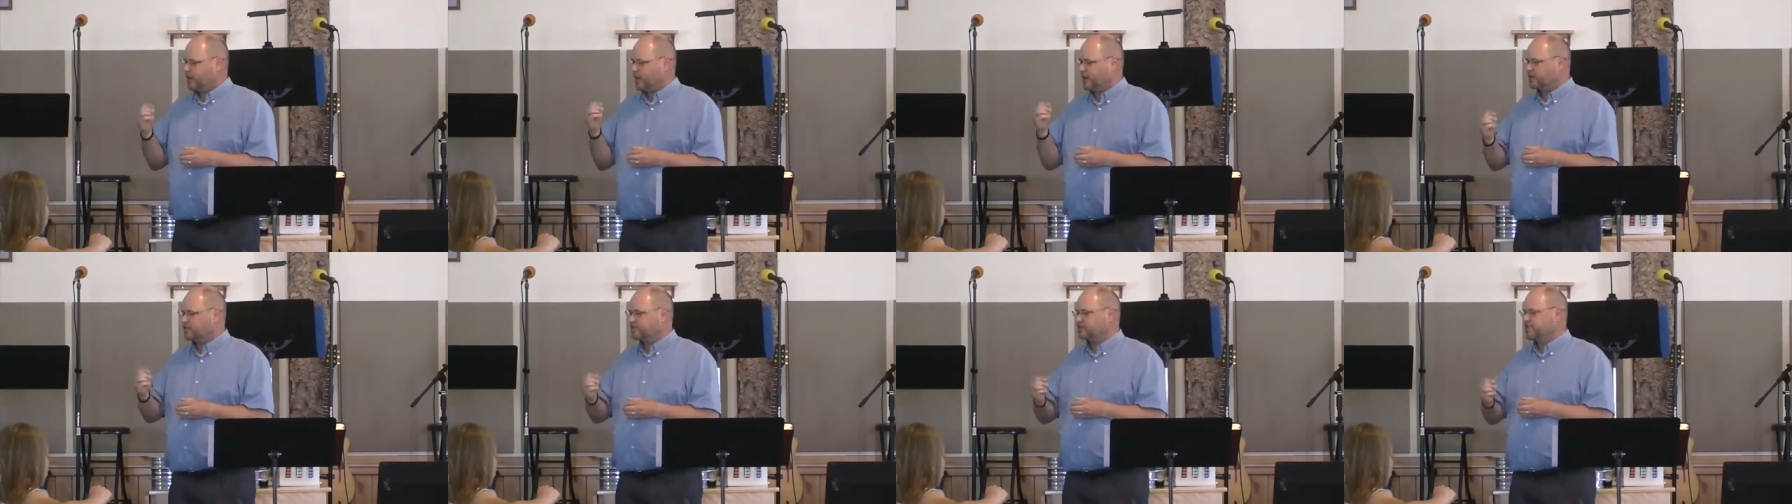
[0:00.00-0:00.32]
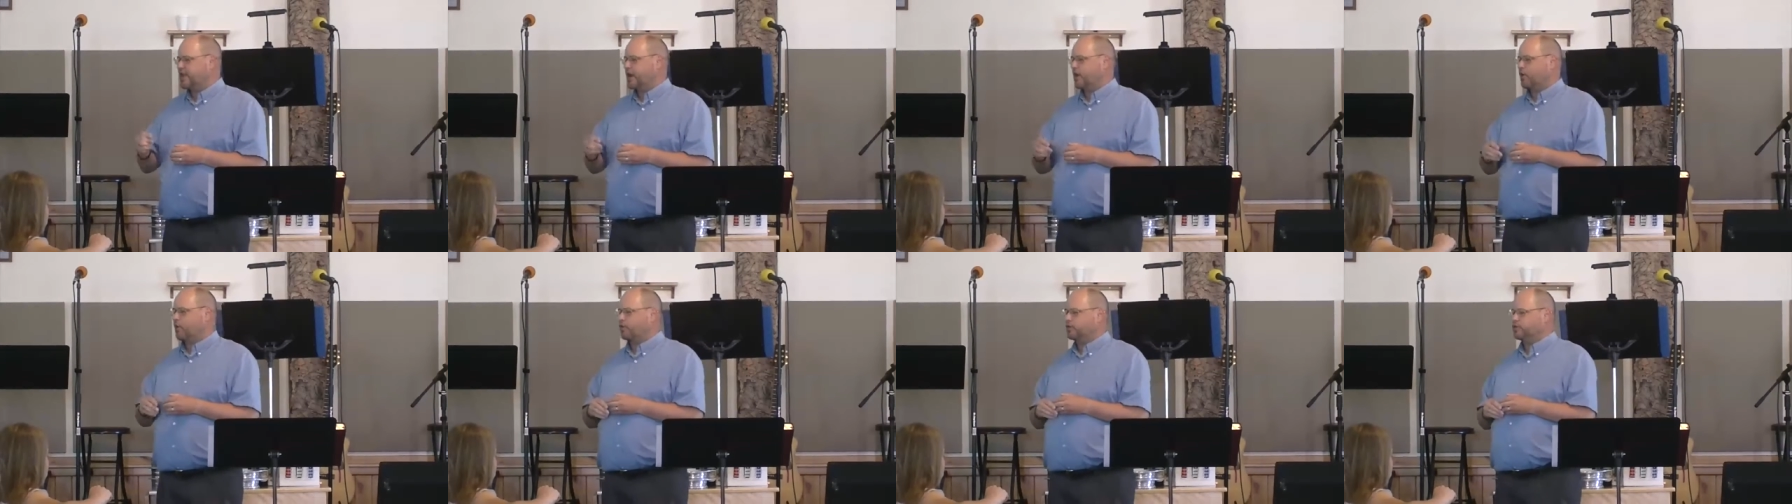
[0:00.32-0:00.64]
that is
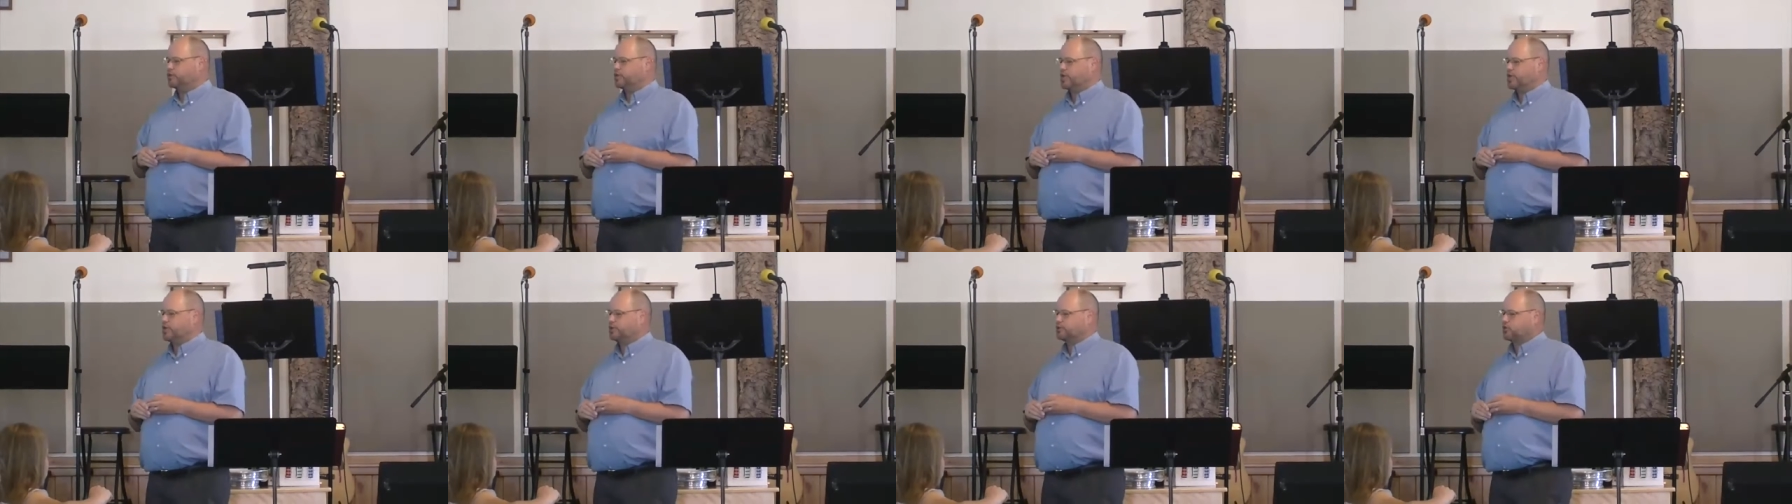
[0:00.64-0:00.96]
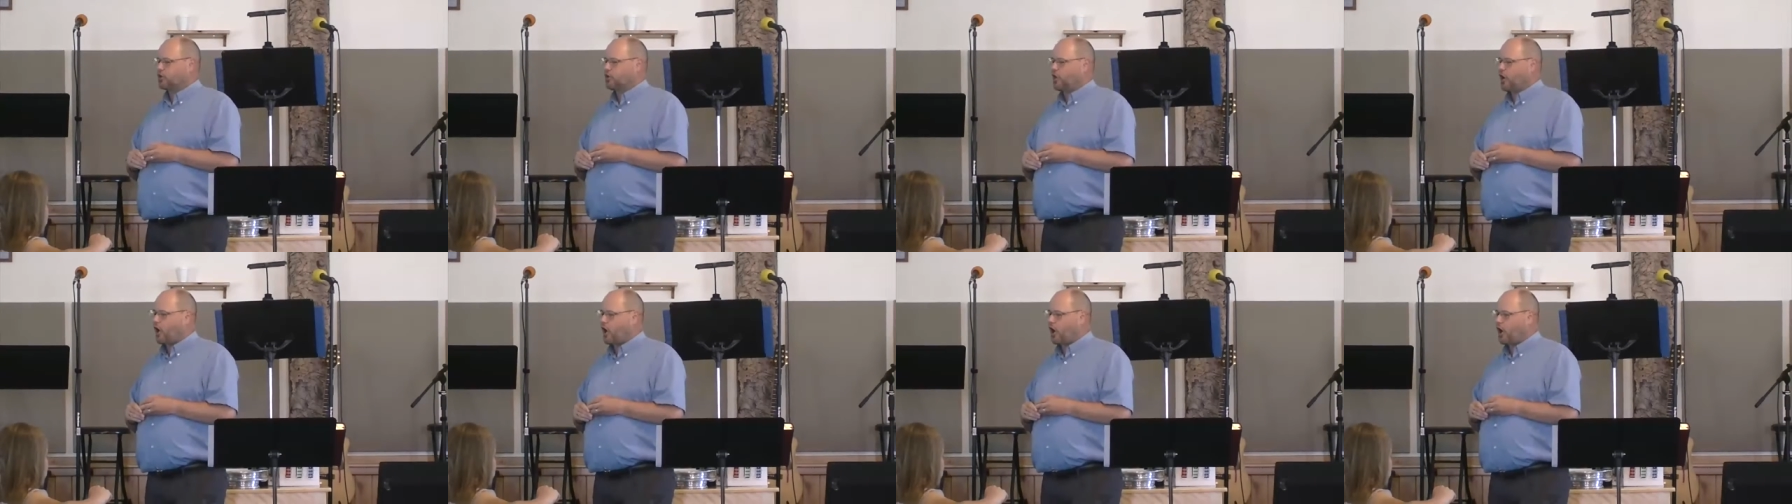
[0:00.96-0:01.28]
there when
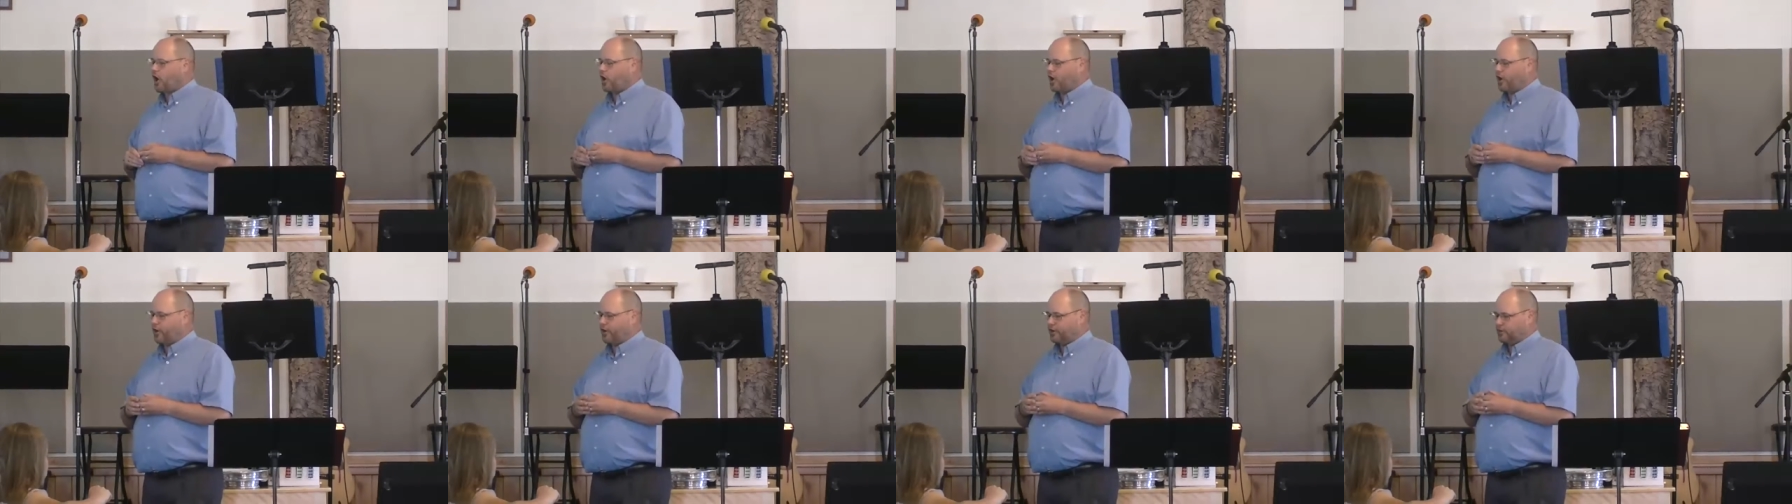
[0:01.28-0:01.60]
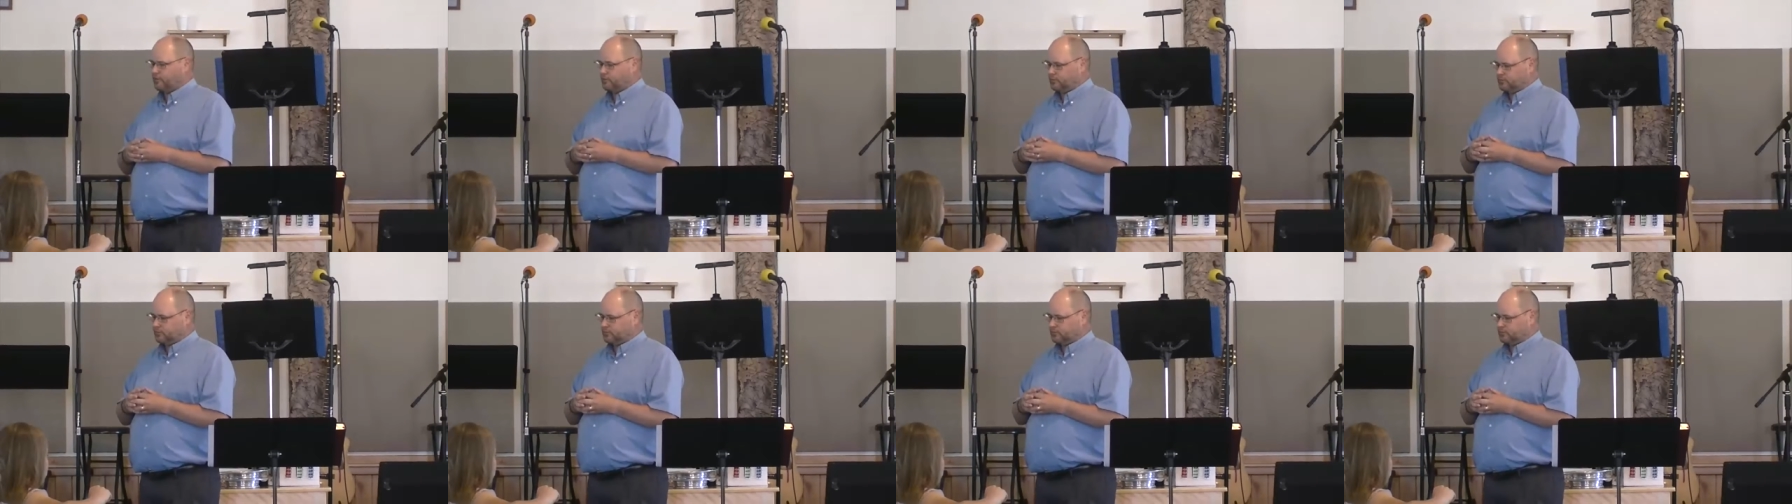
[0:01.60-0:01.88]
things are hard,